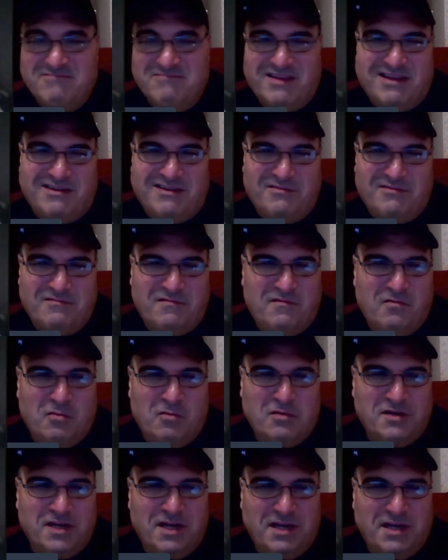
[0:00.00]
I don't know,
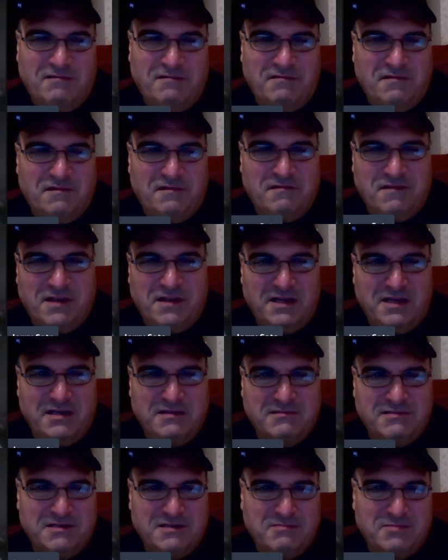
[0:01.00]
14,
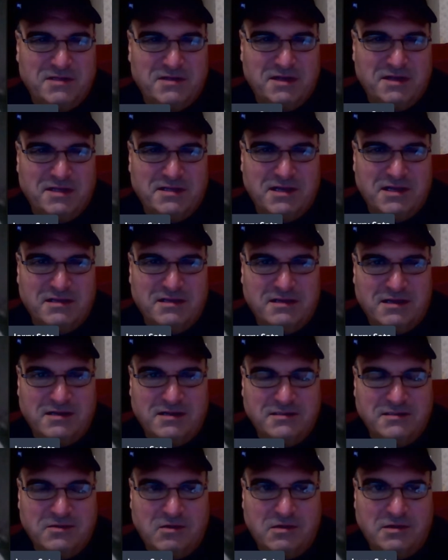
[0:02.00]
15, something like that I
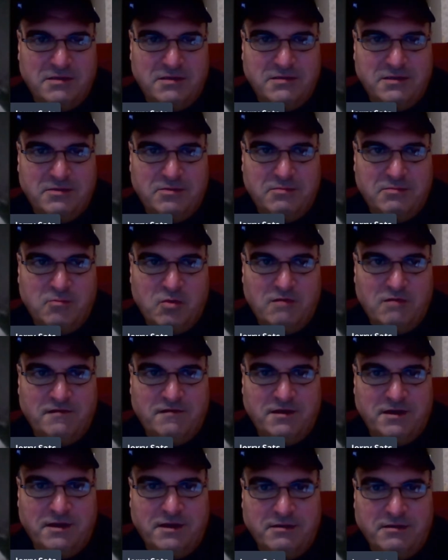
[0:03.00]
started doing more
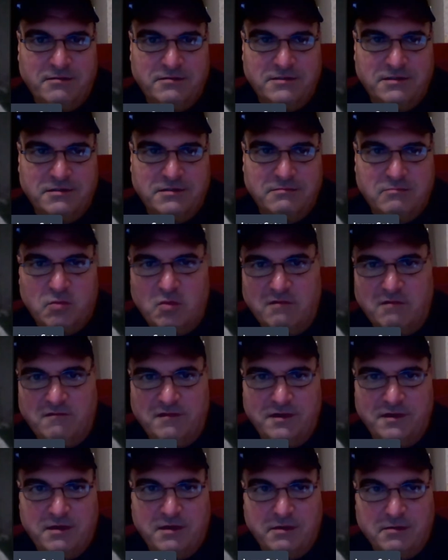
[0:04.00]
videos and more
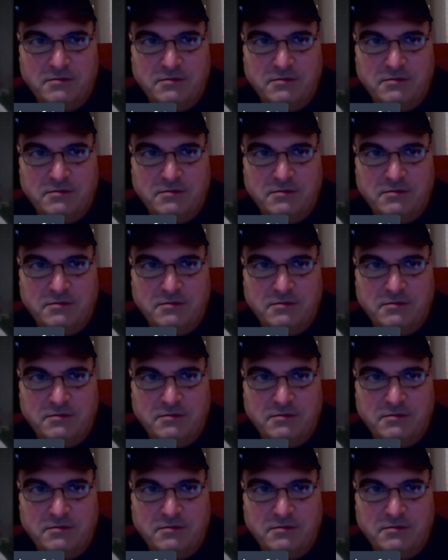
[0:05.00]
videos.